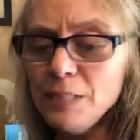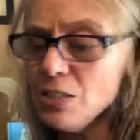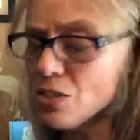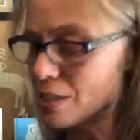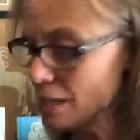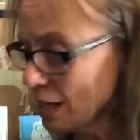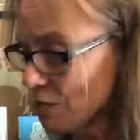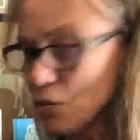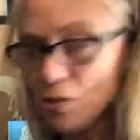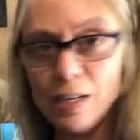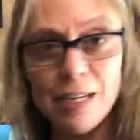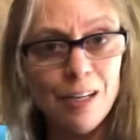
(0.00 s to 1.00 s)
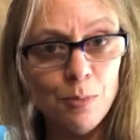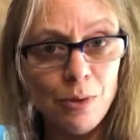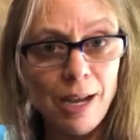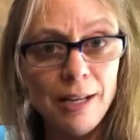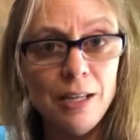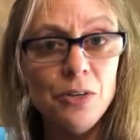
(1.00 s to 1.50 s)
Just like if you need help
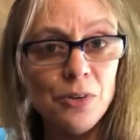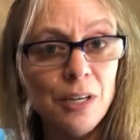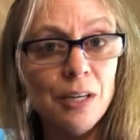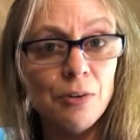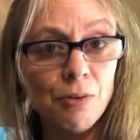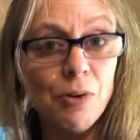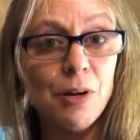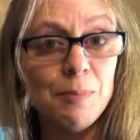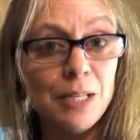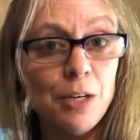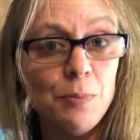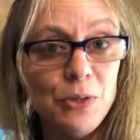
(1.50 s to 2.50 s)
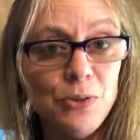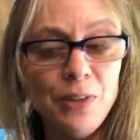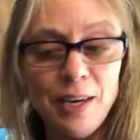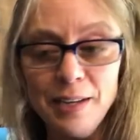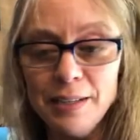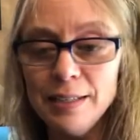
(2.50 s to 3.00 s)
writing, you can get a grown-up to help you do
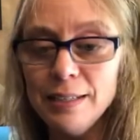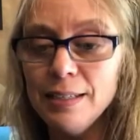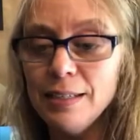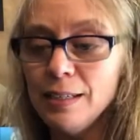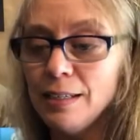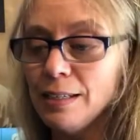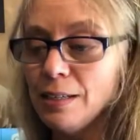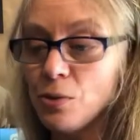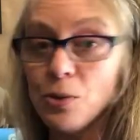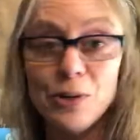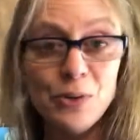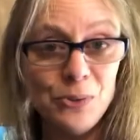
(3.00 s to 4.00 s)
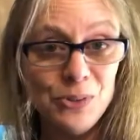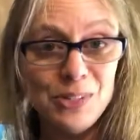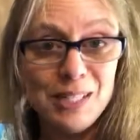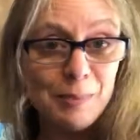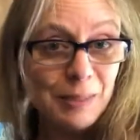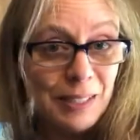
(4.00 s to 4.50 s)
that, or an older
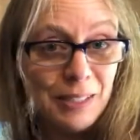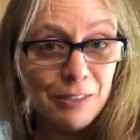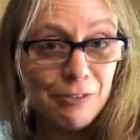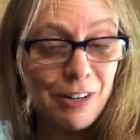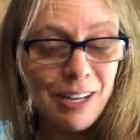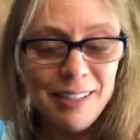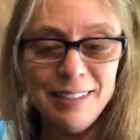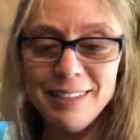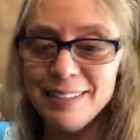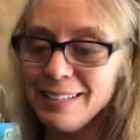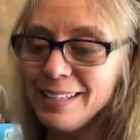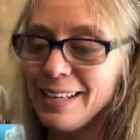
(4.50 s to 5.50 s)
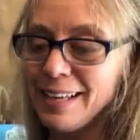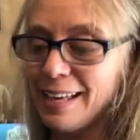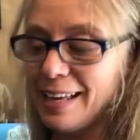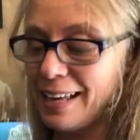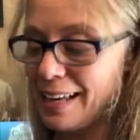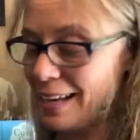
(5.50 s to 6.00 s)
sibling or friend.
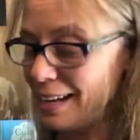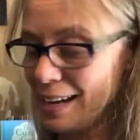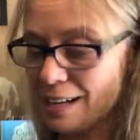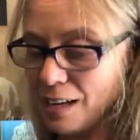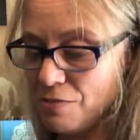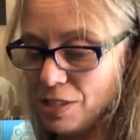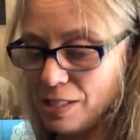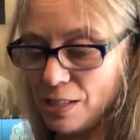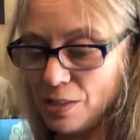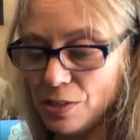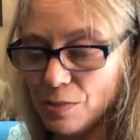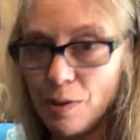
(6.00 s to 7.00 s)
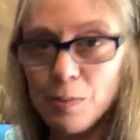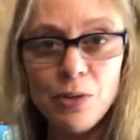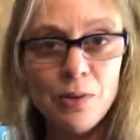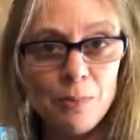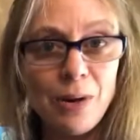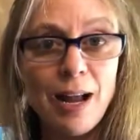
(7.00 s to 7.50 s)
And I'd love to see those from
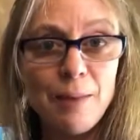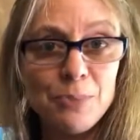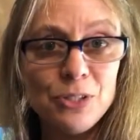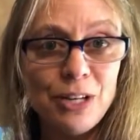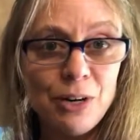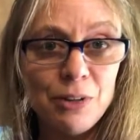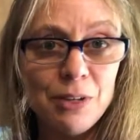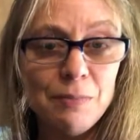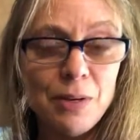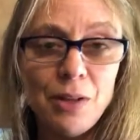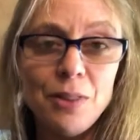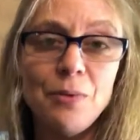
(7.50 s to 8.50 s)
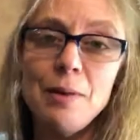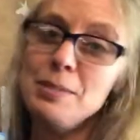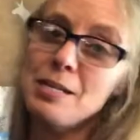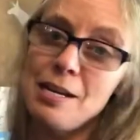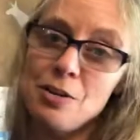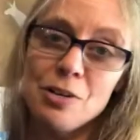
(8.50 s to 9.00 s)
you and perhaps share them on the
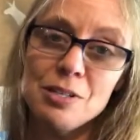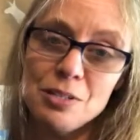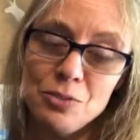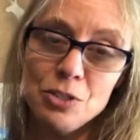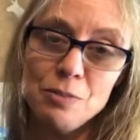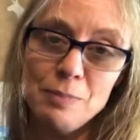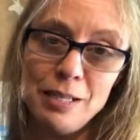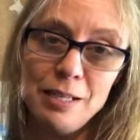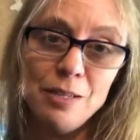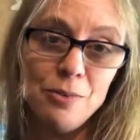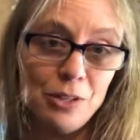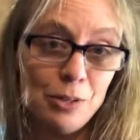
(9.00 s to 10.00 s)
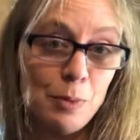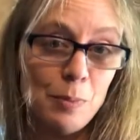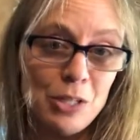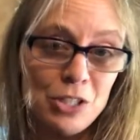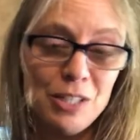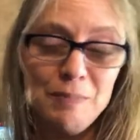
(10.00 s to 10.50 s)
website or on social media with your
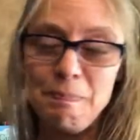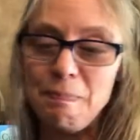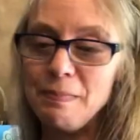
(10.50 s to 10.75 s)
permission.